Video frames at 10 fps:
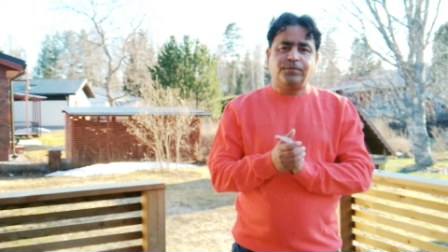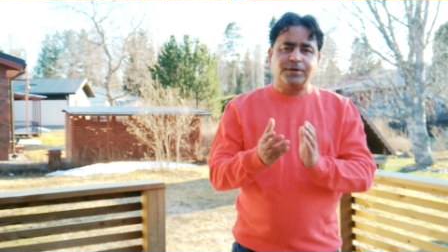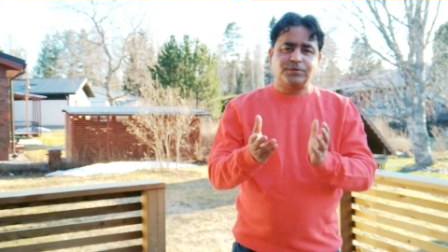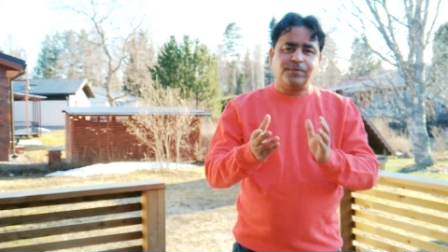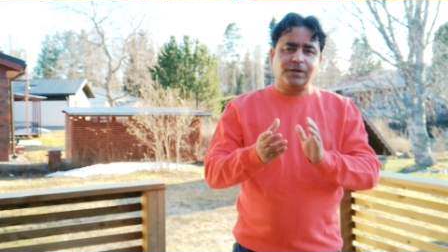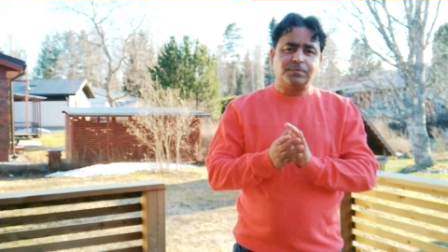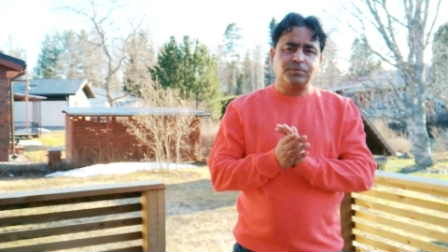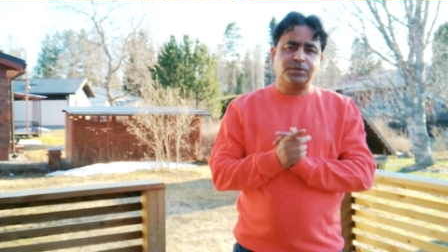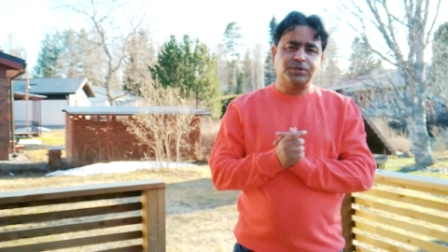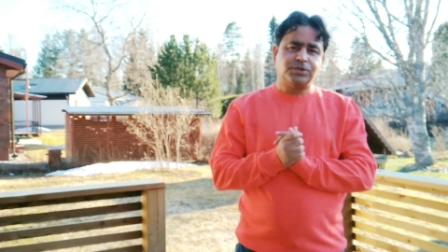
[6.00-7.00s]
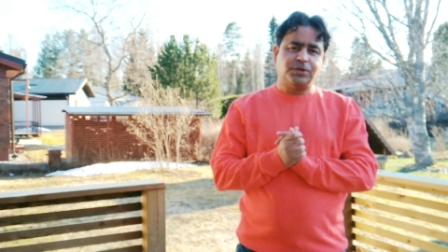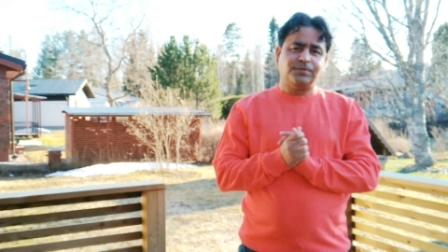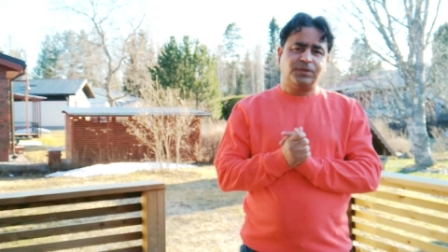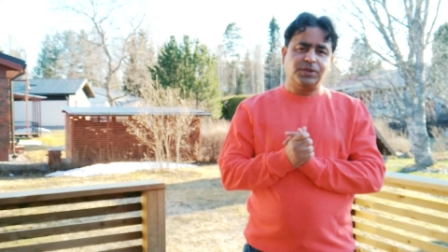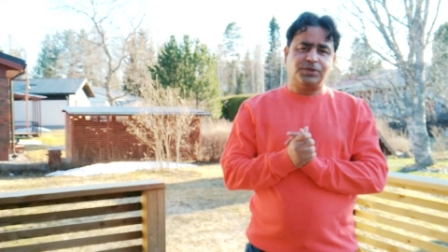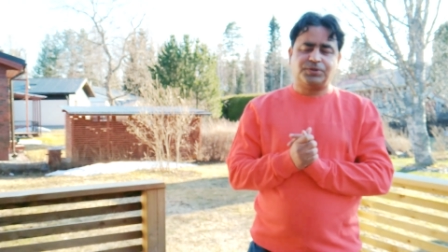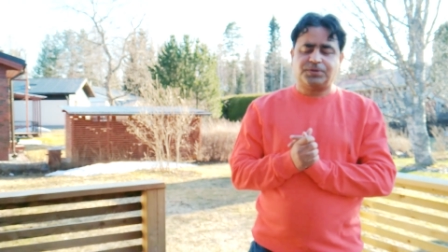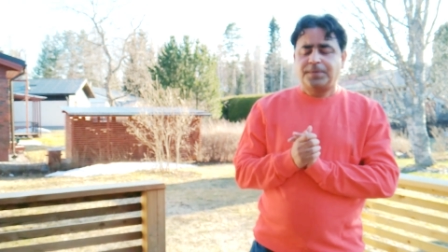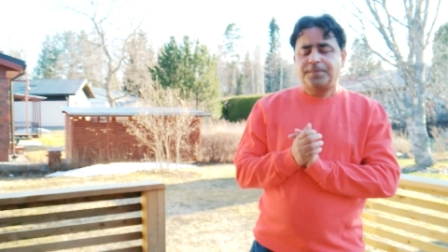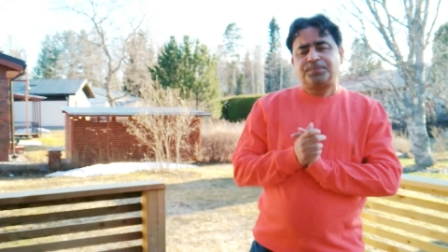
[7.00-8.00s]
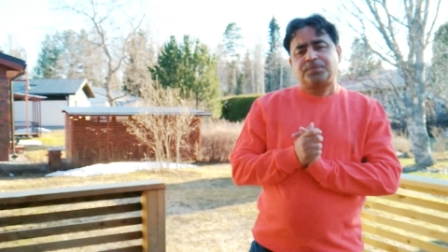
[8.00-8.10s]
friends, welcome to this edition of Videsh.